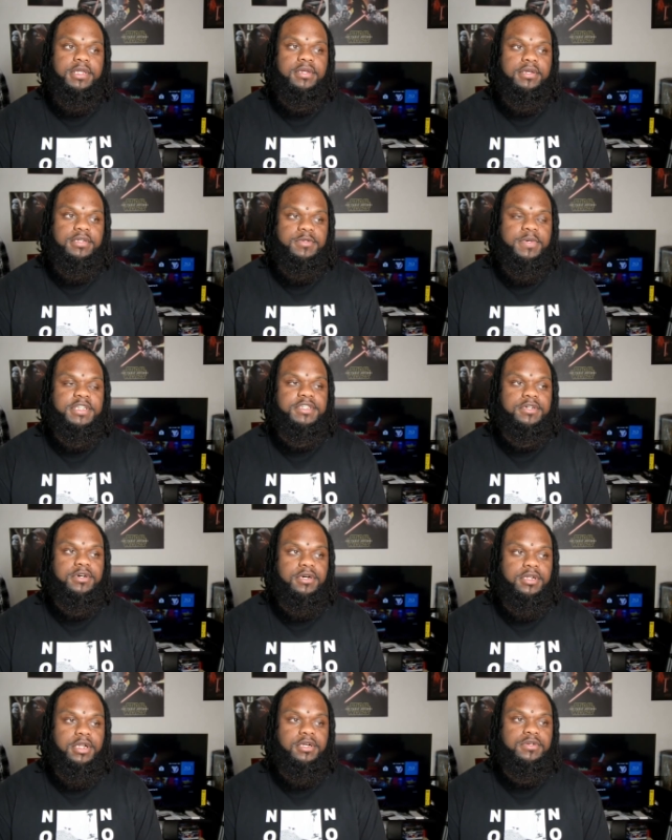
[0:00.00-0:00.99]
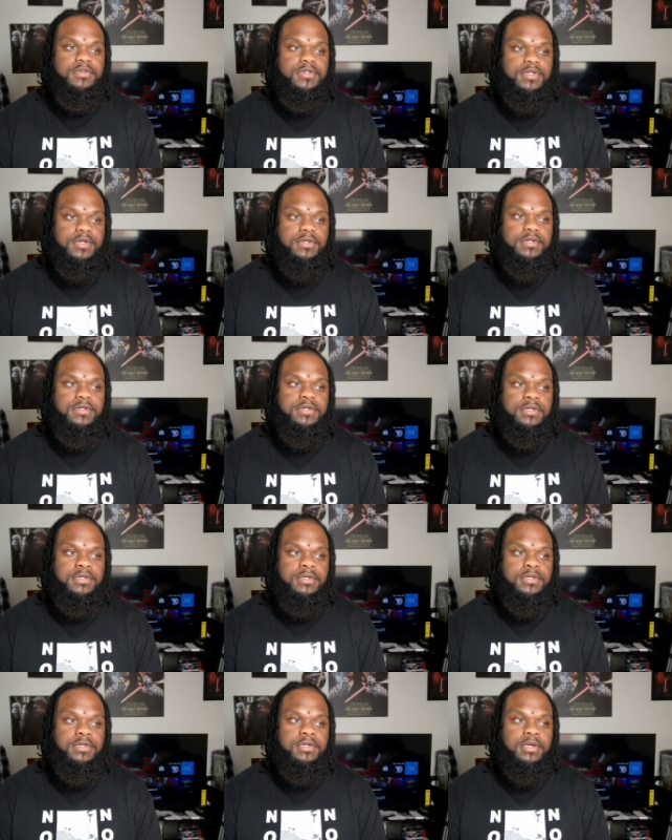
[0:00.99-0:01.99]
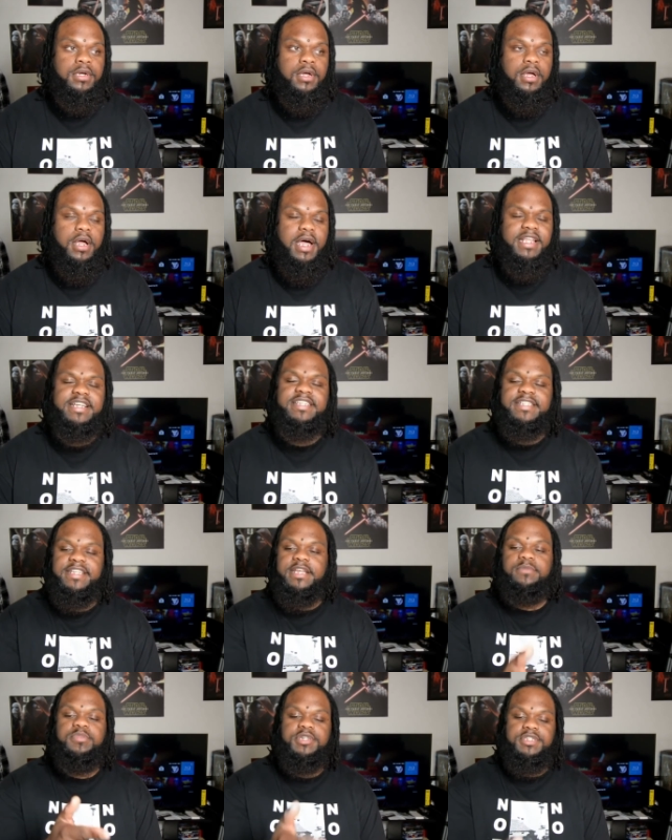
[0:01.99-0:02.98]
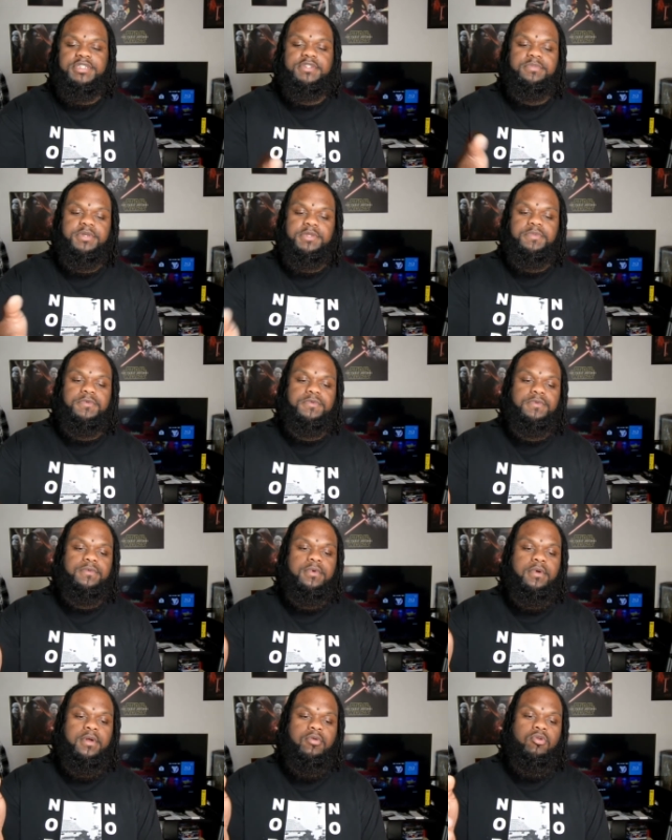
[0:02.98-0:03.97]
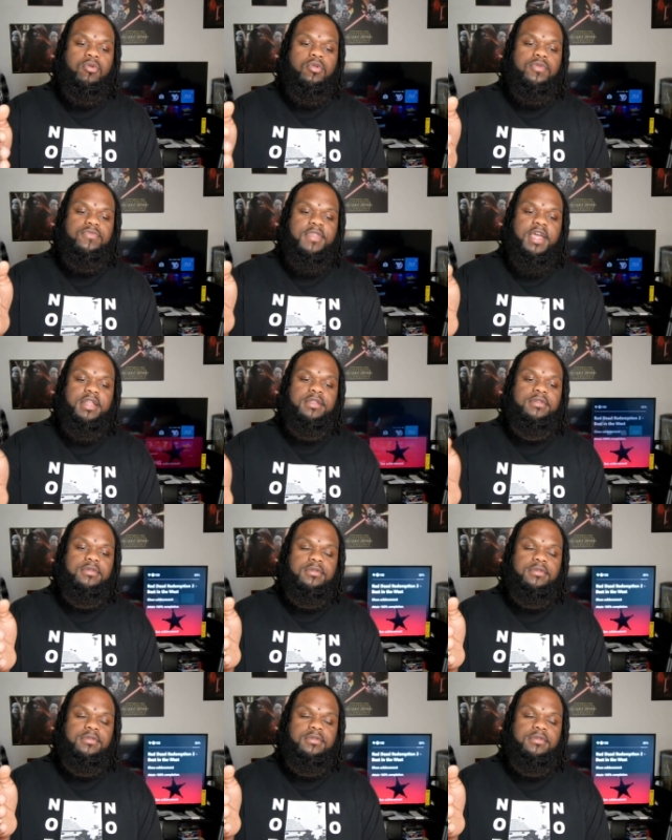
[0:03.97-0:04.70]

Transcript: be, especially on clothes. I like to take pictures of people that